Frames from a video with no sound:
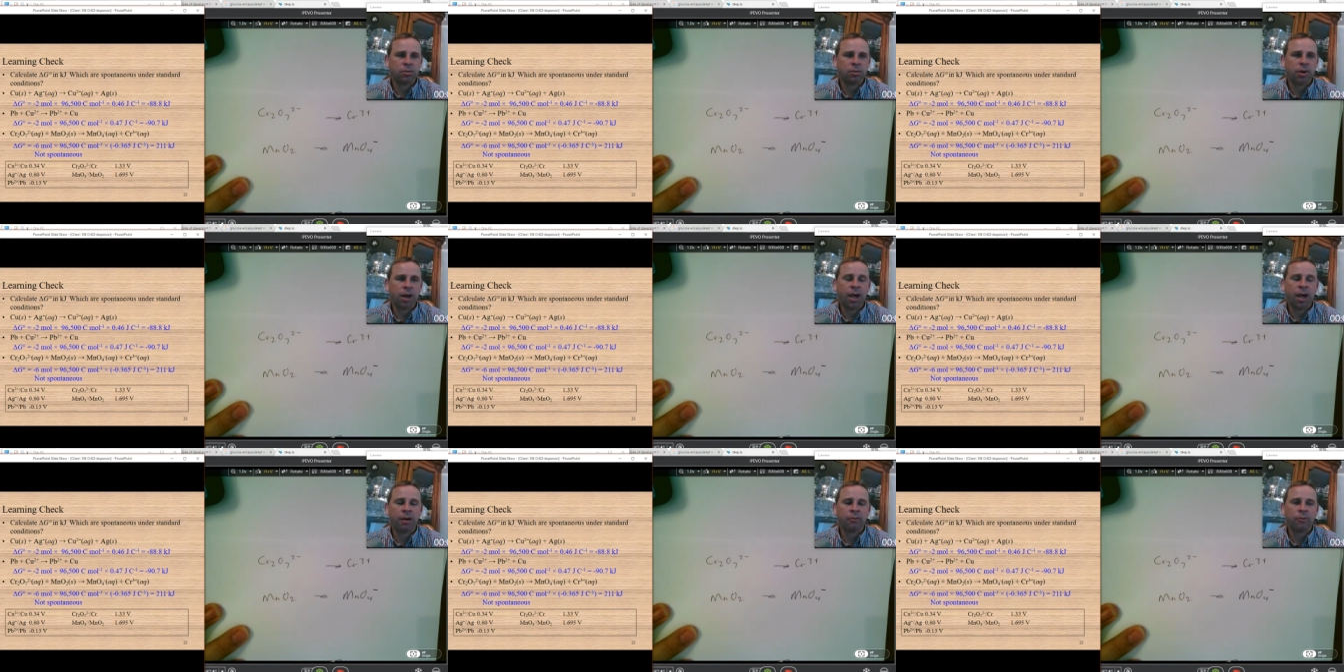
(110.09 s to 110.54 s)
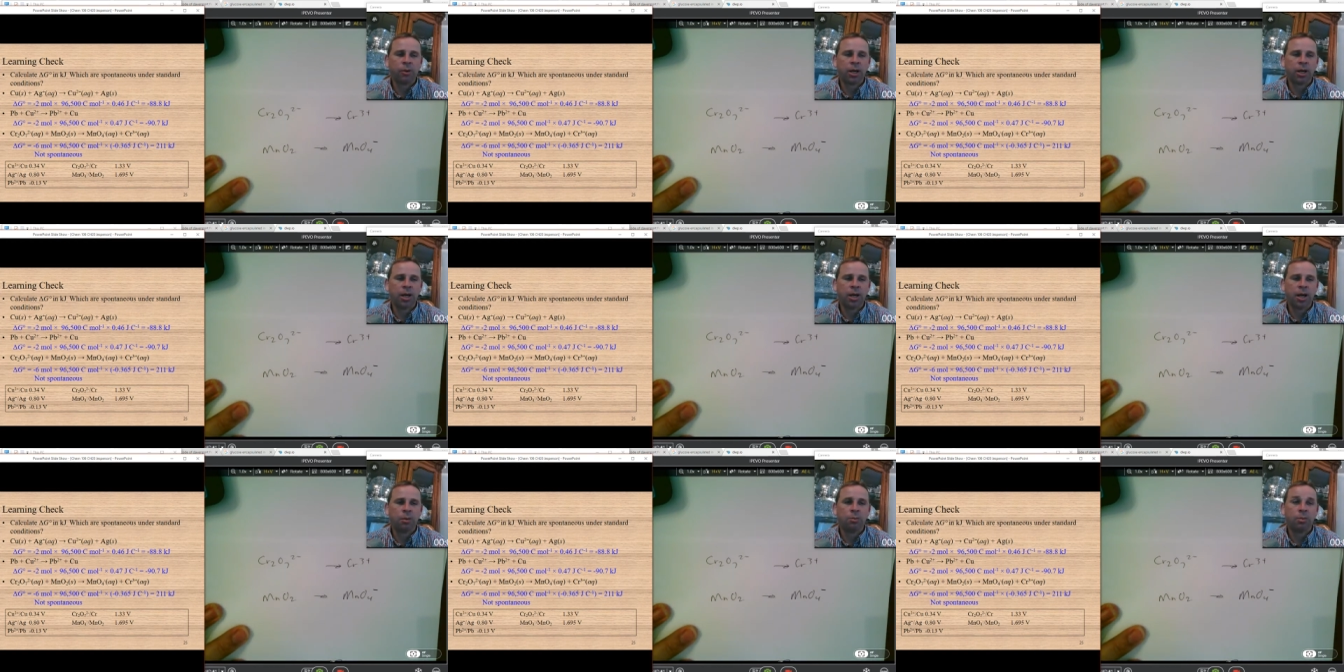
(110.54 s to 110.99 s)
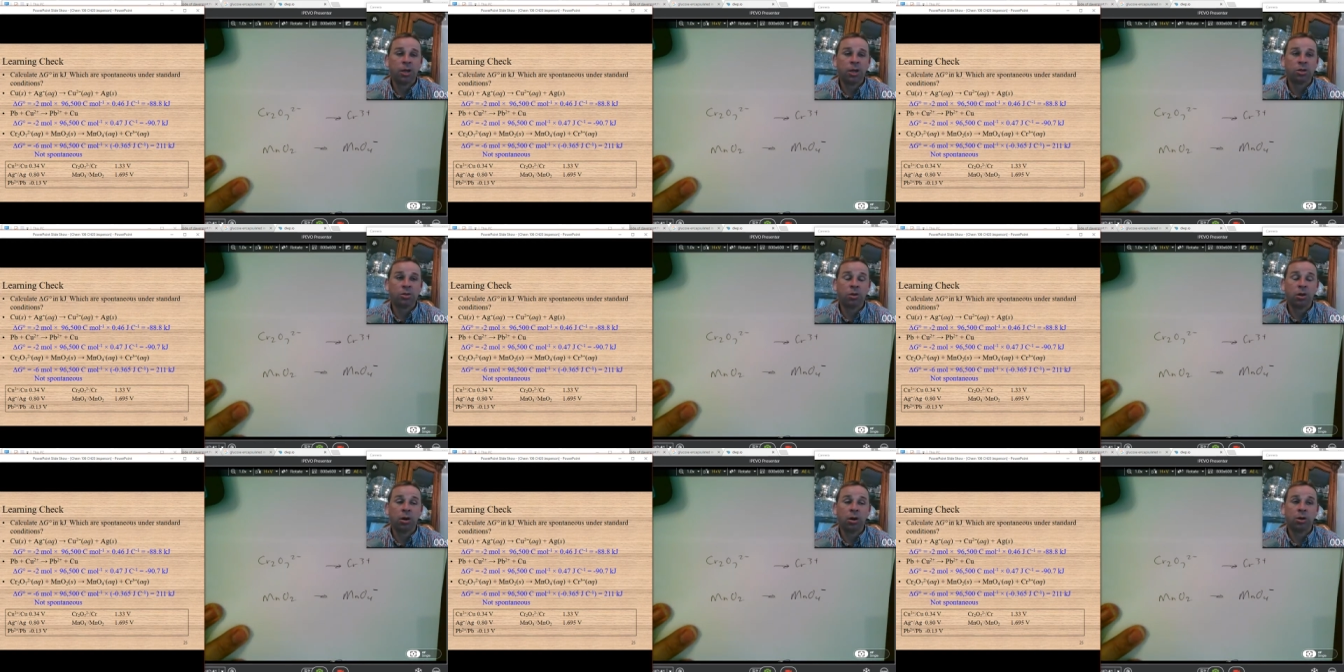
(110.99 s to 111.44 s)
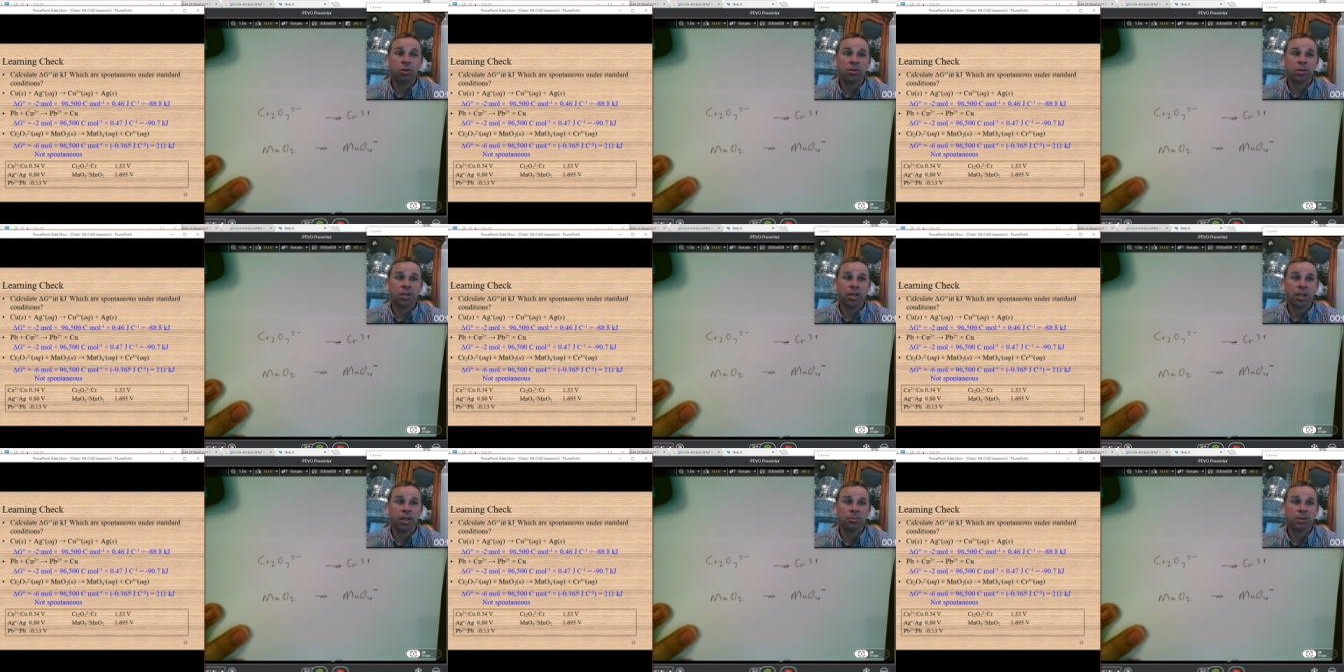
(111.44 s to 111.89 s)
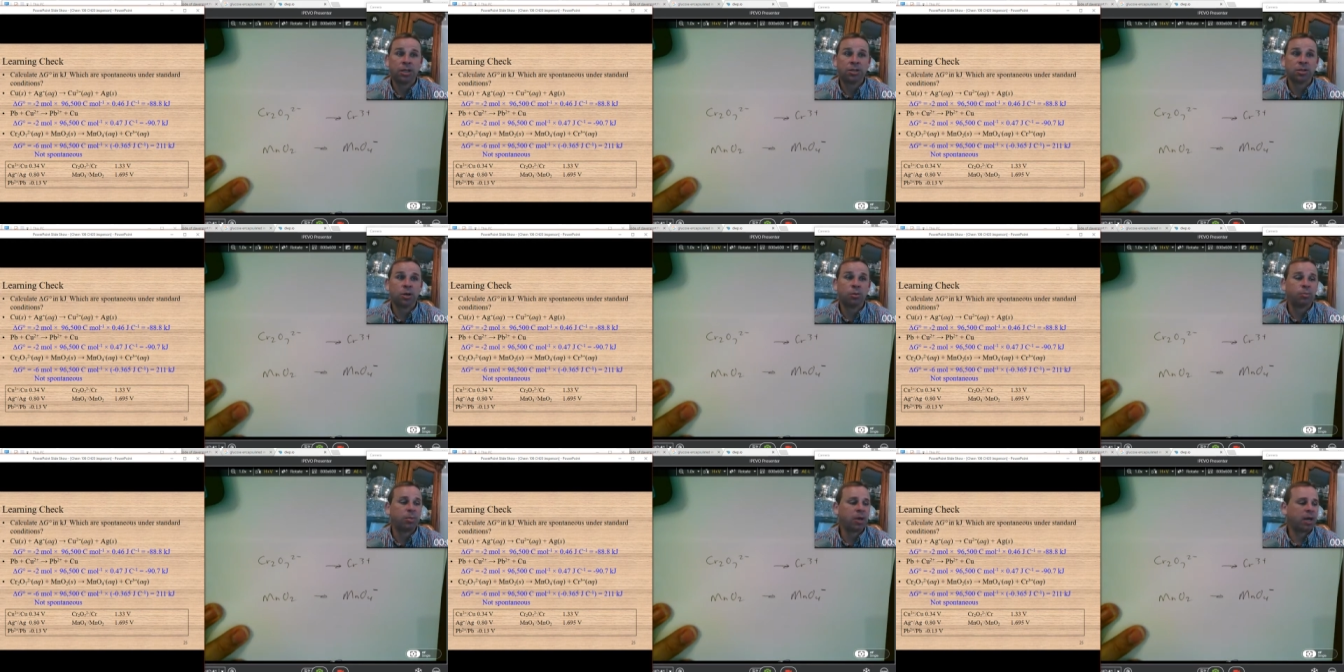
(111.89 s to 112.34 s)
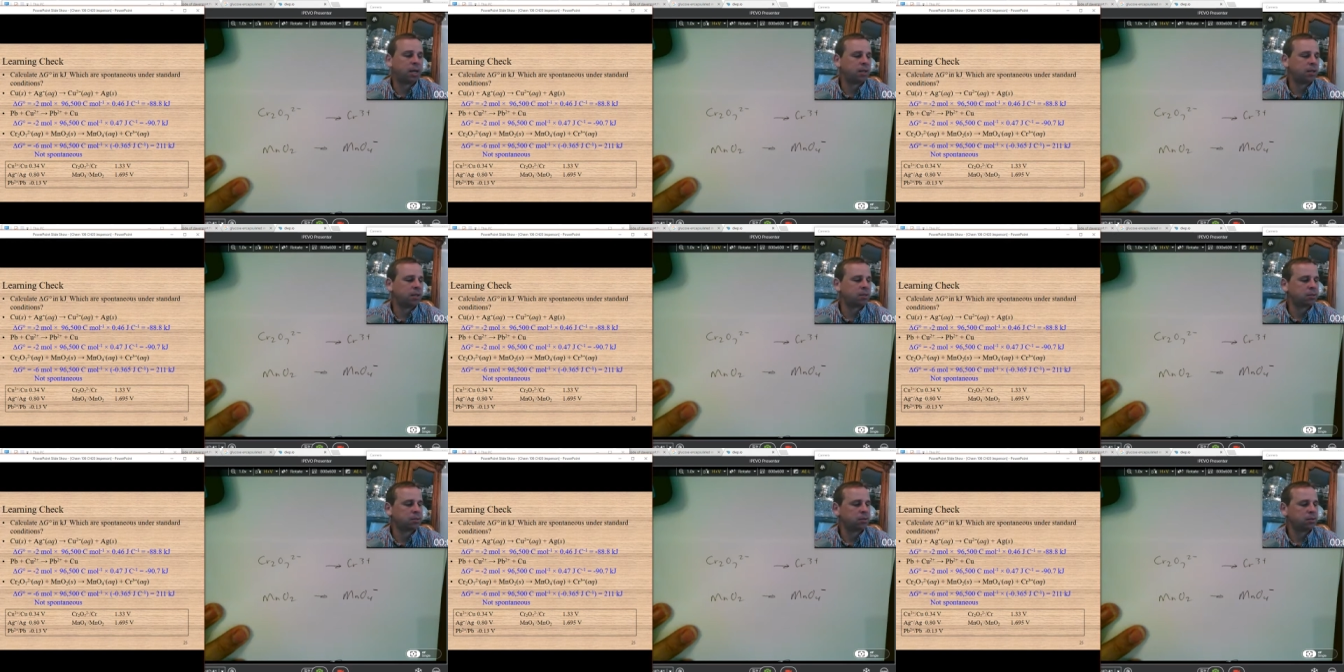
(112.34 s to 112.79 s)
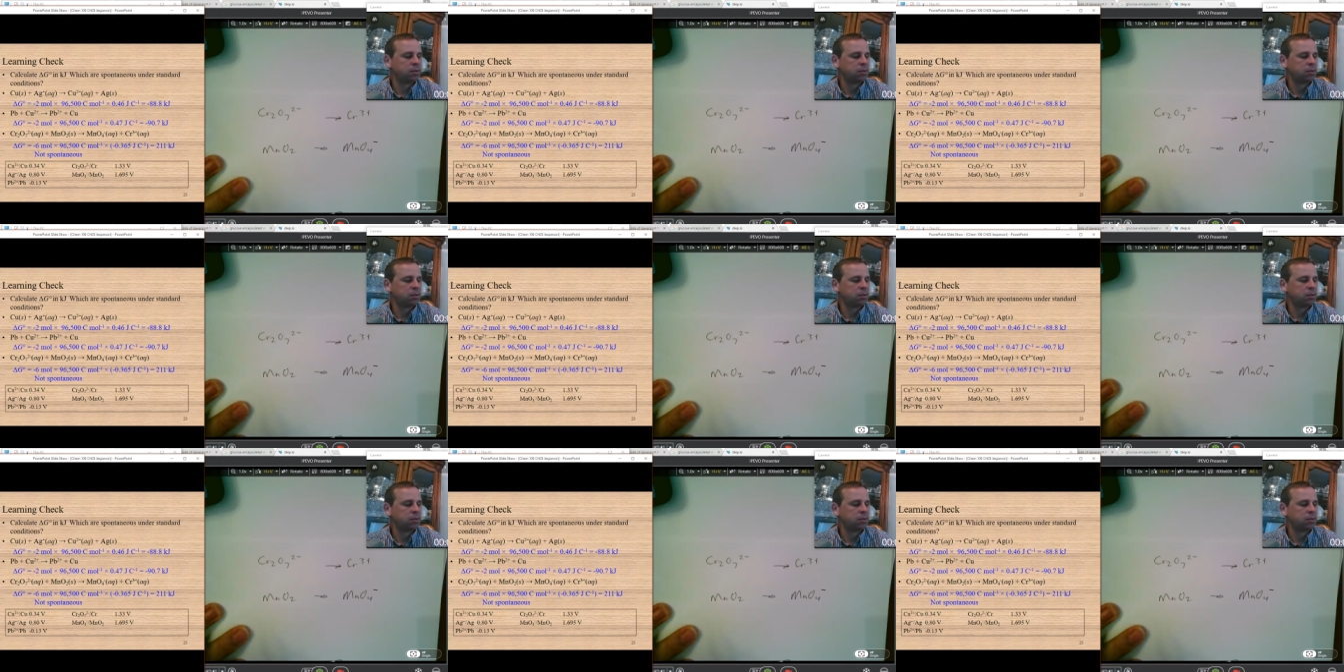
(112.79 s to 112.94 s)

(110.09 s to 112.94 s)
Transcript: I have right now, make sure all those elements are balanced.